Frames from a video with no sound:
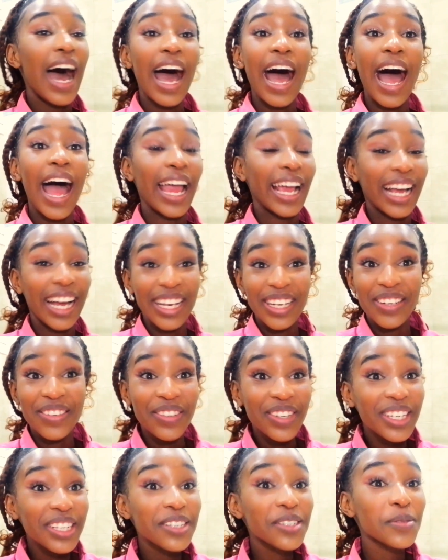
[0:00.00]
I can't
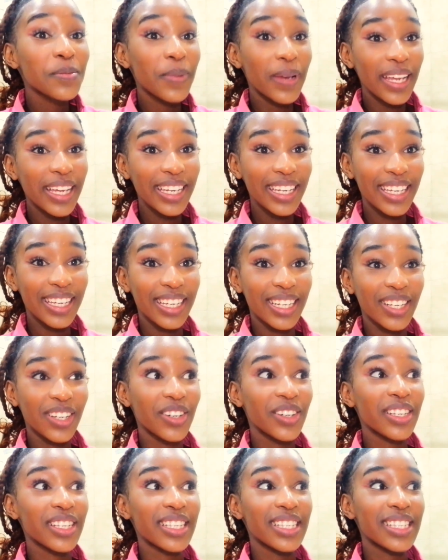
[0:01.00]
even explain it.
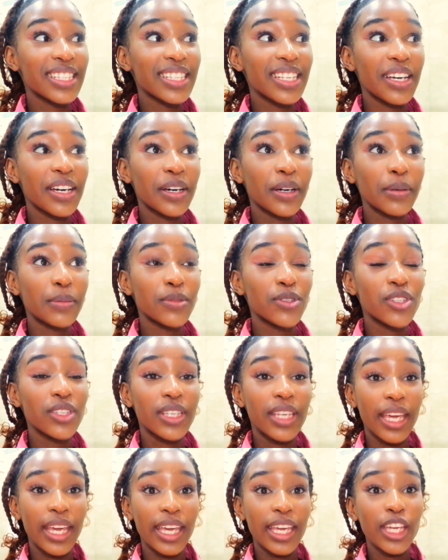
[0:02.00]
Because
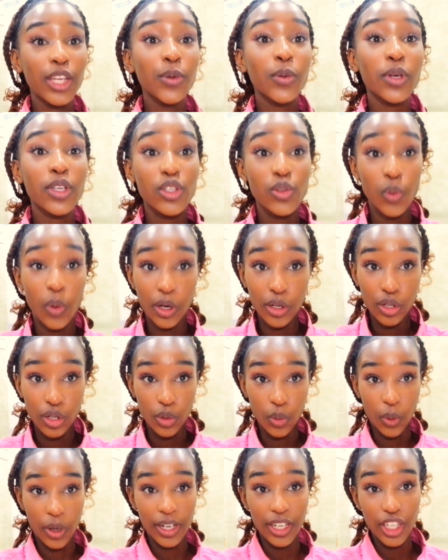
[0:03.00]
today it was
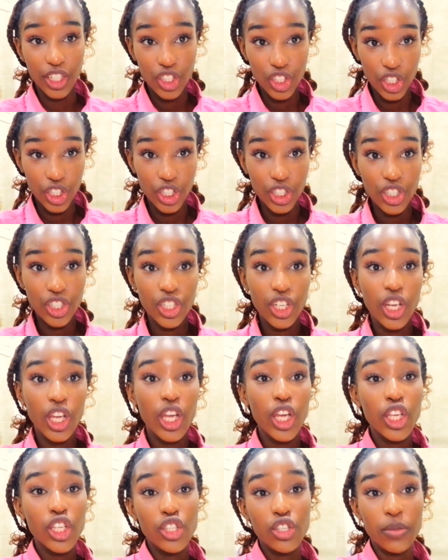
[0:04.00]
one-on-one at church.
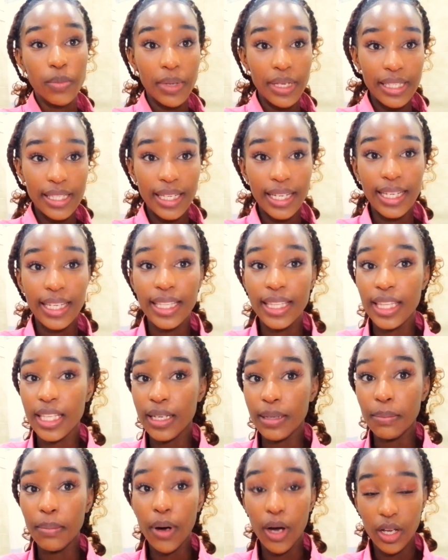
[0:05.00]
So basically
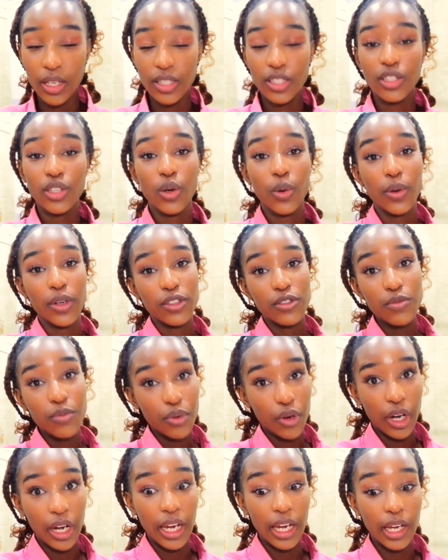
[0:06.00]
the pastor was
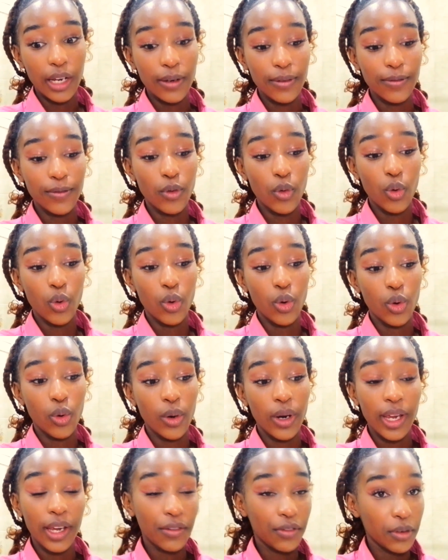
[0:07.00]
praying for
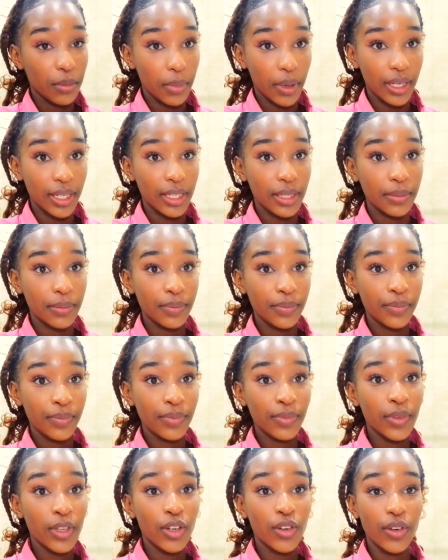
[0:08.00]
everybody,
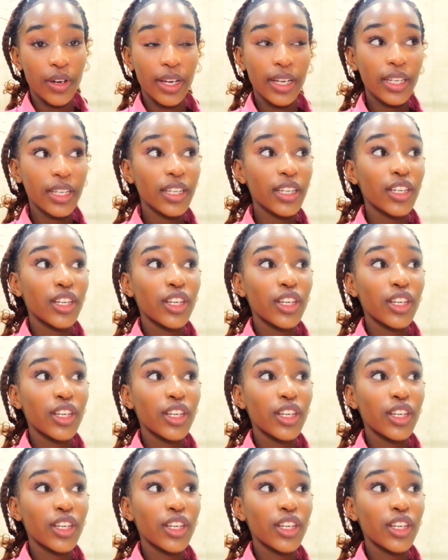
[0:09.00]
right?